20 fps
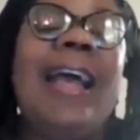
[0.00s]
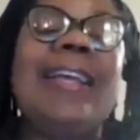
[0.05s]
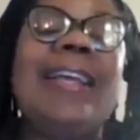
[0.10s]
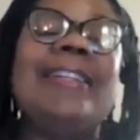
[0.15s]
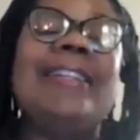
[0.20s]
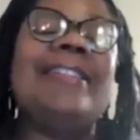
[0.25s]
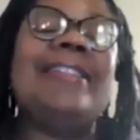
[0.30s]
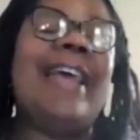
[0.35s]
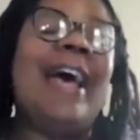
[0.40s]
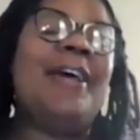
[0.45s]
I
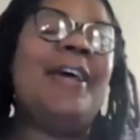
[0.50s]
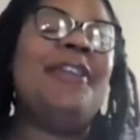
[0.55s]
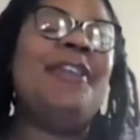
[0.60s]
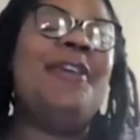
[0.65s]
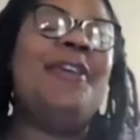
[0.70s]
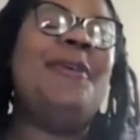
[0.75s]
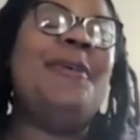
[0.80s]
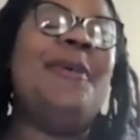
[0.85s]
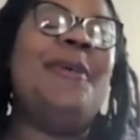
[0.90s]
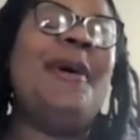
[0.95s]
can tell
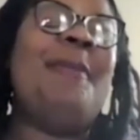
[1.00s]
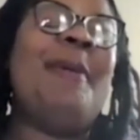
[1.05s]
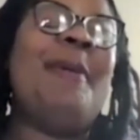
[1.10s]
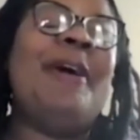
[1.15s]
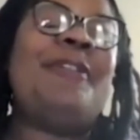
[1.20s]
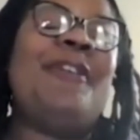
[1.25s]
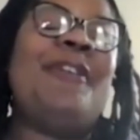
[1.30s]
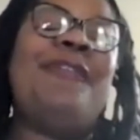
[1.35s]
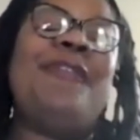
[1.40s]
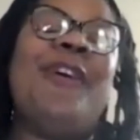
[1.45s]
you
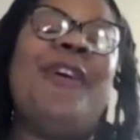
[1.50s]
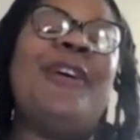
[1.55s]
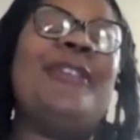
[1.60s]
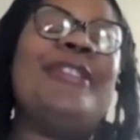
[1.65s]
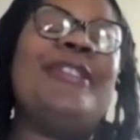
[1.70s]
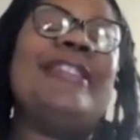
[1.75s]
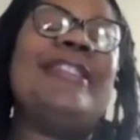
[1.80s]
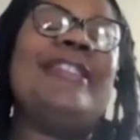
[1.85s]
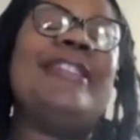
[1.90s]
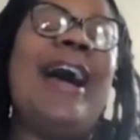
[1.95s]
about the
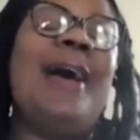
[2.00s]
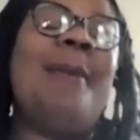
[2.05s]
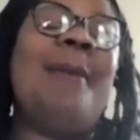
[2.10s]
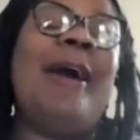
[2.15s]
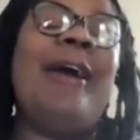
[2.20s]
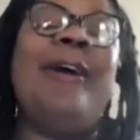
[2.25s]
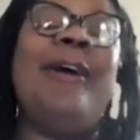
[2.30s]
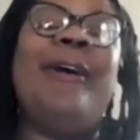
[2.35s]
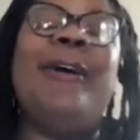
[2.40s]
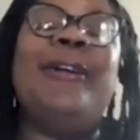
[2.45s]
first time
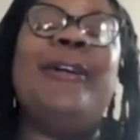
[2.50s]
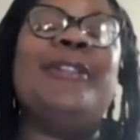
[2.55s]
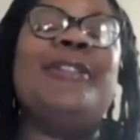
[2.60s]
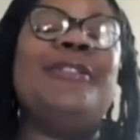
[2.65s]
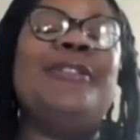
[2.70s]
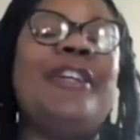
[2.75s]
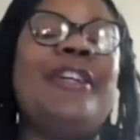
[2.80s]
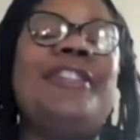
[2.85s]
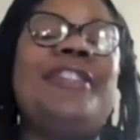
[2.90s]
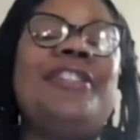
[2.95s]
I heard
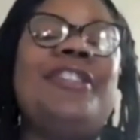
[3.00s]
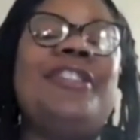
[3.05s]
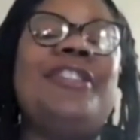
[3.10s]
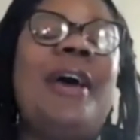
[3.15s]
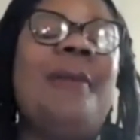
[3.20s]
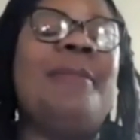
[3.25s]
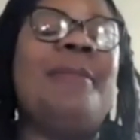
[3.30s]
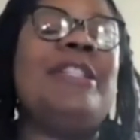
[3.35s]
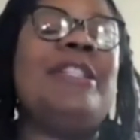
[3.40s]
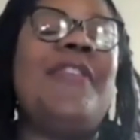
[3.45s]
Tracy
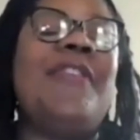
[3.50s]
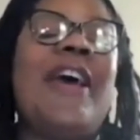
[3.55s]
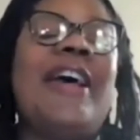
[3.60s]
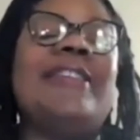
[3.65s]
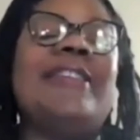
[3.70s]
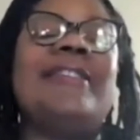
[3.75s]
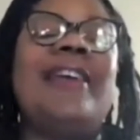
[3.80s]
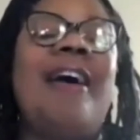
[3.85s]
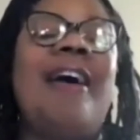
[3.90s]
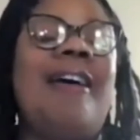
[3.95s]
Chapman's
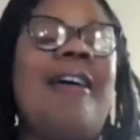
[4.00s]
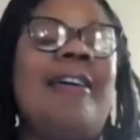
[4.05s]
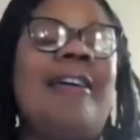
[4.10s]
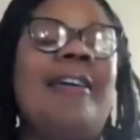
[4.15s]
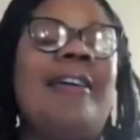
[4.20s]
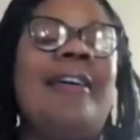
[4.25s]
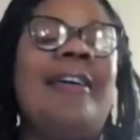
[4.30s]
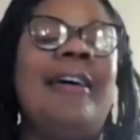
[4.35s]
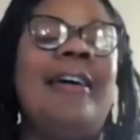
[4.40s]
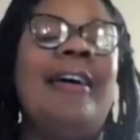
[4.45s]
Fast
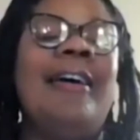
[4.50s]
Car.